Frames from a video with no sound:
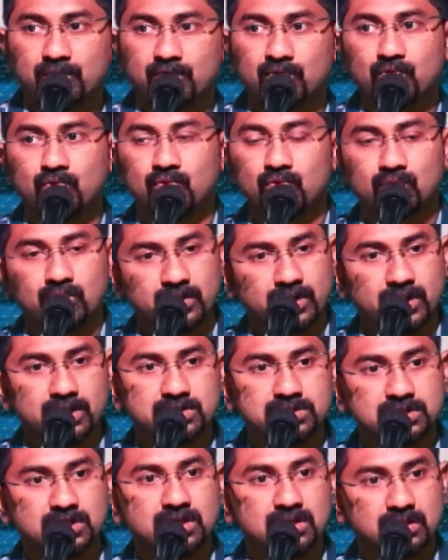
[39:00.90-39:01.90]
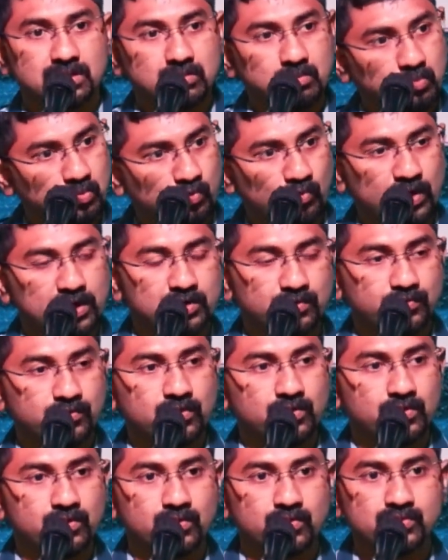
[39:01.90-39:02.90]
of you can tell
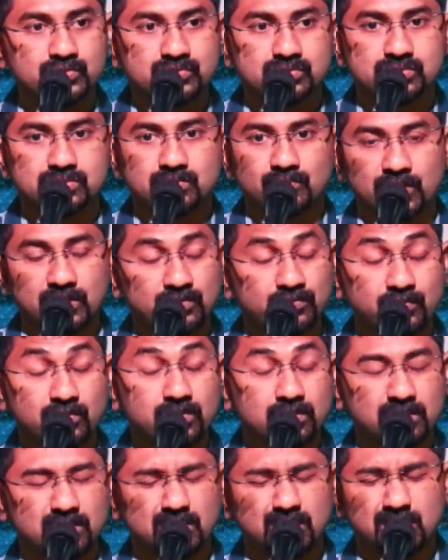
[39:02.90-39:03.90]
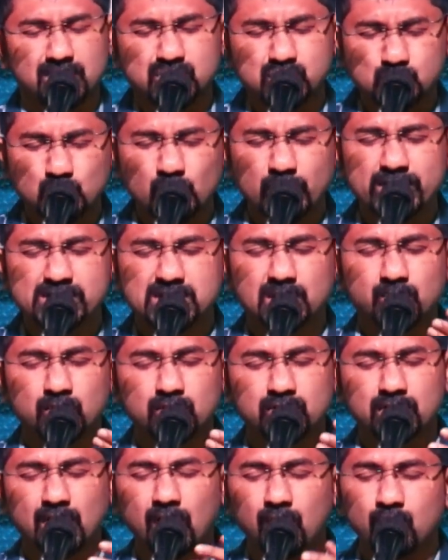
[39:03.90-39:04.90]
wonderful news, wonderful uh, stories
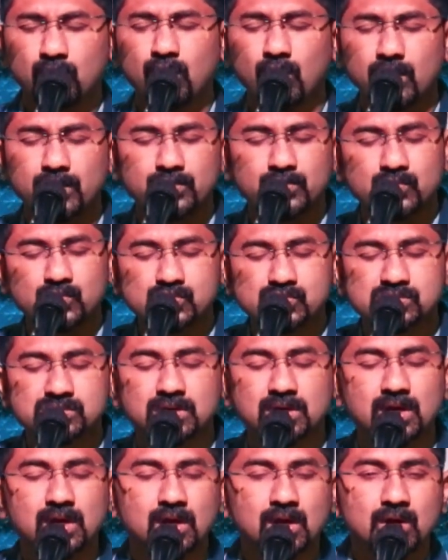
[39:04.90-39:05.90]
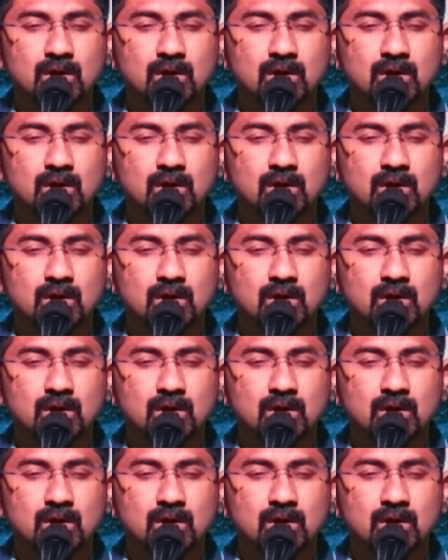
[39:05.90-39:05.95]
about how God used